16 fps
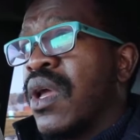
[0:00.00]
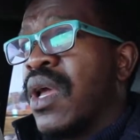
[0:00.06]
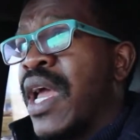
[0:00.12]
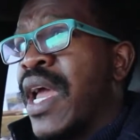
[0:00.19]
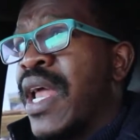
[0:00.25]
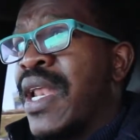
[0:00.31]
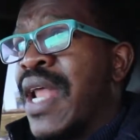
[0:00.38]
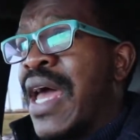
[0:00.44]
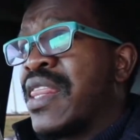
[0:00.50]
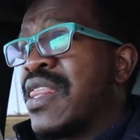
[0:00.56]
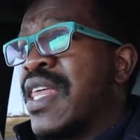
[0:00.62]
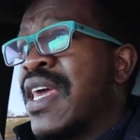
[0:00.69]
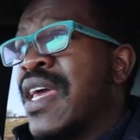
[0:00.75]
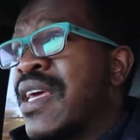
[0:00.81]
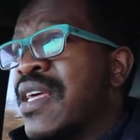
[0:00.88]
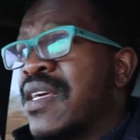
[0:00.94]
And I
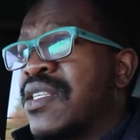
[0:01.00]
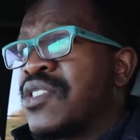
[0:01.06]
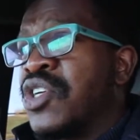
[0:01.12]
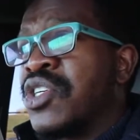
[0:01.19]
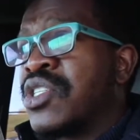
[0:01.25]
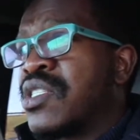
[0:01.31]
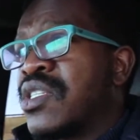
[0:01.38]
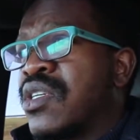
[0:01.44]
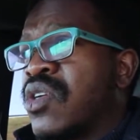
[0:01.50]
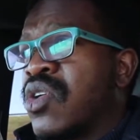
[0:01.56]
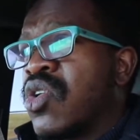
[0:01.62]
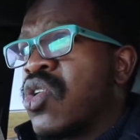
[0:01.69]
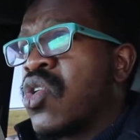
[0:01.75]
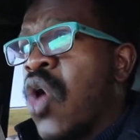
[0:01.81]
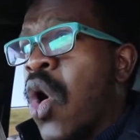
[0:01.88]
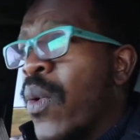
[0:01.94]
think just
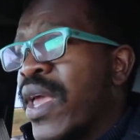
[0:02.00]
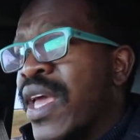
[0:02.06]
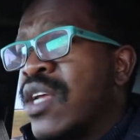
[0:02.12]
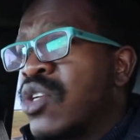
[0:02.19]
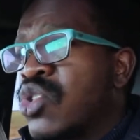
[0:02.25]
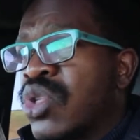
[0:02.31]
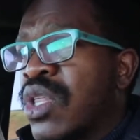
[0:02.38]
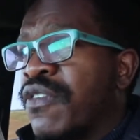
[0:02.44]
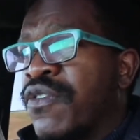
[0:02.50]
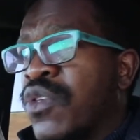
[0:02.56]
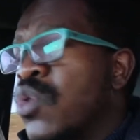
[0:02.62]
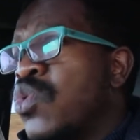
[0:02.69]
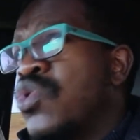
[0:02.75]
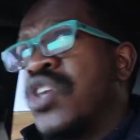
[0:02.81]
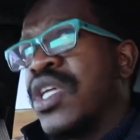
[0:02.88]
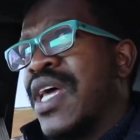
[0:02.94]
going into the
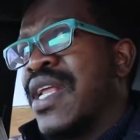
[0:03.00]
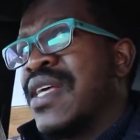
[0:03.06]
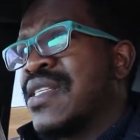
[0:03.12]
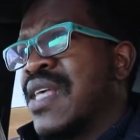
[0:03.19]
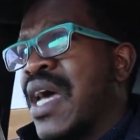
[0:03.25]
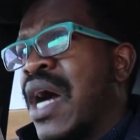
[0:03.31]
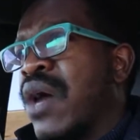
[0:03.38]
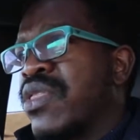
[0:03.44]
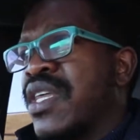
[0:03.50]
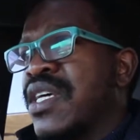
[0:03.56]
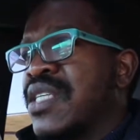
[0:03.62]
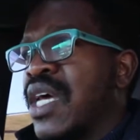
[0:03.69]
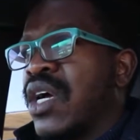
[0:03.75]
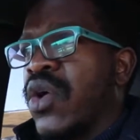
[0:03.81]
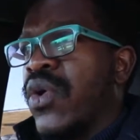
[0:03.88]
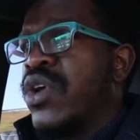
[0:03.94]
future, that is how things
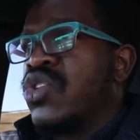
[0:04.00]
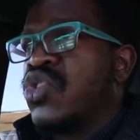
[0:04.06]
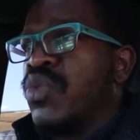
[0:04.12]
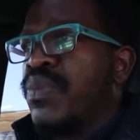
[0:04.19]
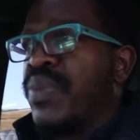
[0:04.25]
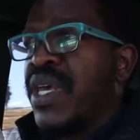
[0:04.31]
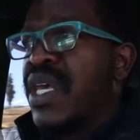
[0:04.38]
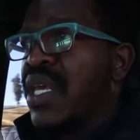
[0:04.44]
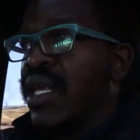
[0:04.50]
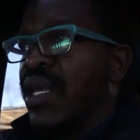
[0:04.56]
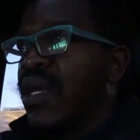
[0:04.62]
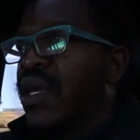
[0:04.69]
are going to be,